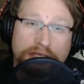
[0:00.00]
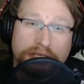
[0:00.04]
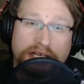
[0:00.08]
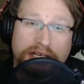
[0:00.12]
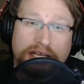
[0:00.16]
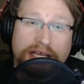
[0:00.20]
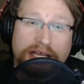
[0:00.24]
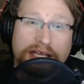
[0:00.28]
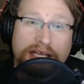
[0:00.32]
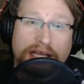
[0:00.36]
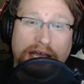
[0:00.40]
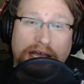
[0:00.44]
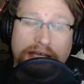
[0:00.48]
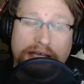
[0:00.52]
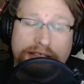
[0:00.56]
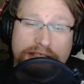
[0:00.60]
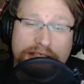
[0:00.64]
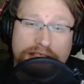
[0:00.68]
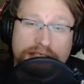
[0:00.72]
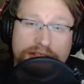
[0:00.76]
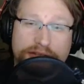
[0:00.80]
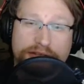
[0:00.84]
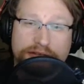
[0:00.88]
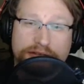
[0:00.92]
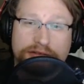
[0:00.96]
Dude,
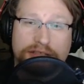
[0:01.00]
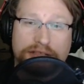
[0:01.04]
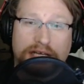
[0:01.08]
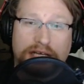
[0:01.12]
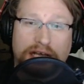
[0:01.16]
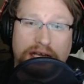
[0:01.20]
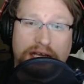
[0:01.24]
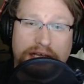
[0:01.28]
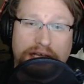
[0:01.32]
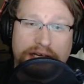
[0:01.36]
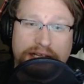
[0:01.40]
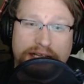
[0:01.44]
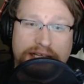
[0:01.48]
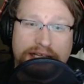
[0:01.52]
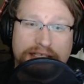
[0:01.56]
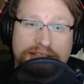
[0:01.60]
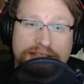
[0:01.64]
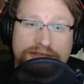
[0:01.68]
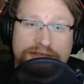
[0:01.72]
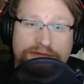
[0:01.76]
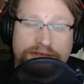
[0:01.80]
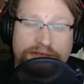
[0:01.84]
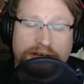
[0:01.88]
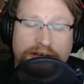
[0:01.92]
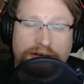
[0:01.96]
I kid you not,
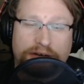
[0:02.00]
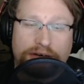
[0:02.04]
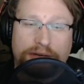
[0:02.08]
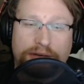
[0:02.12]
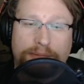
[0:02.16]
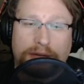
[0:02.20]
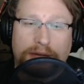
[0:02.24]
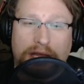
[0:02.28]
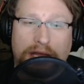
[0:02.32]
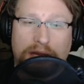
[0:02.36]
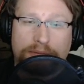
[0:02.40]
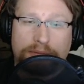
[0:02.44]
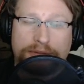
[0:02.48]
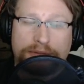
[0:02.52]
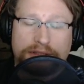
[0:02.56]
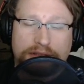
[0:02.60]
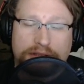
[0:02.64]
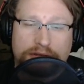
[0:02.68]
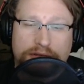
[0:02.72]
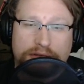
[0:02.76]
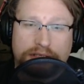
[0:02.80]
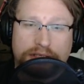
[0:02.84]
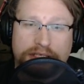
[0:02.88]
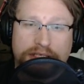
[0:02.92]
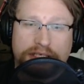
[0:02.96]
it's very
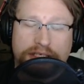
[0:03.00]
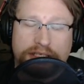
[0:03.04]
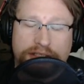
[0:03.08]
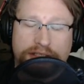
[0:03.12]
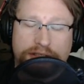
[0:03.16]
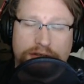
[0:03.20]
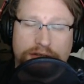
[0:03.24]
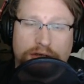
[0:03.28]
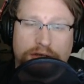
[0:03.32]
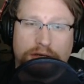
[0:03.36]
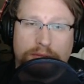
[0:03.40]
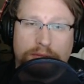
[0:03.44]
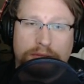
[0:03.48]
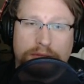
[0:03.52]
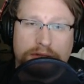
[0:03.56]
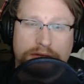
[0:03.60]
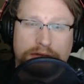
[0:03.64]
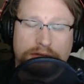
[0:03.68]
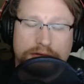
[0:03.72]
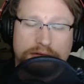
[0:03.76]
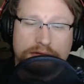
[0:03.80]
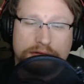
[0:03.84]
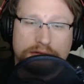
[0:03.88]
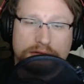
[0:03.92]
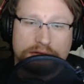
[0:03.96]
popular in Europe.
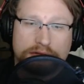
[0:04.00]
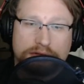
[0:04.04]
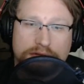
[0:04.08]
